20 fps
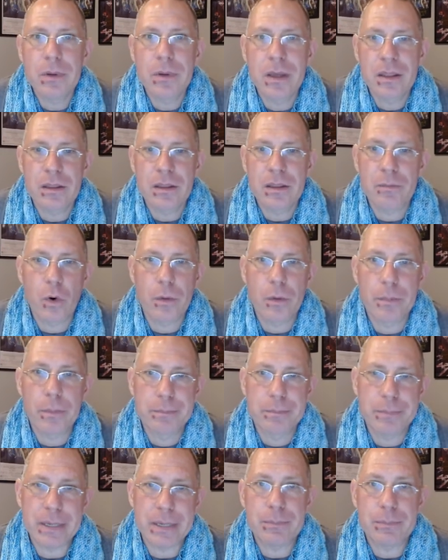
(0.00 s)
the more
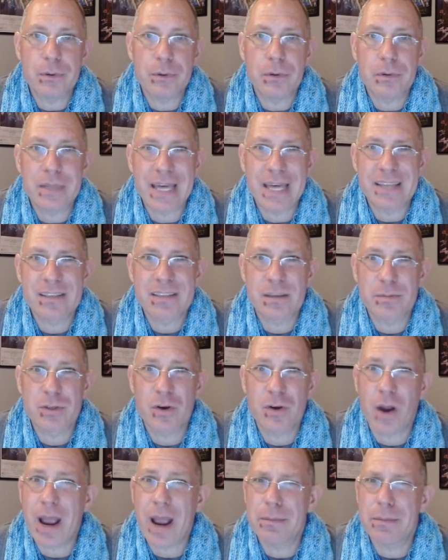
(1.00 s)
people that
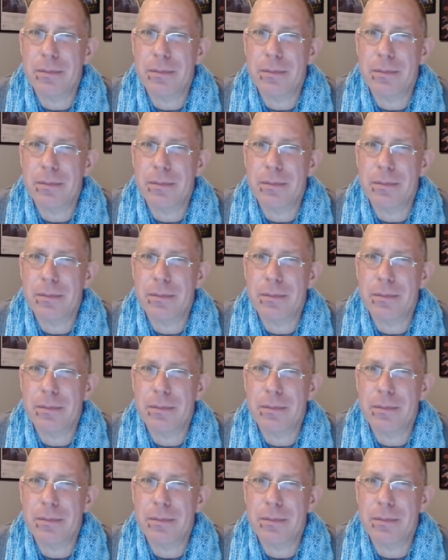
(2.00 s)
subscribe.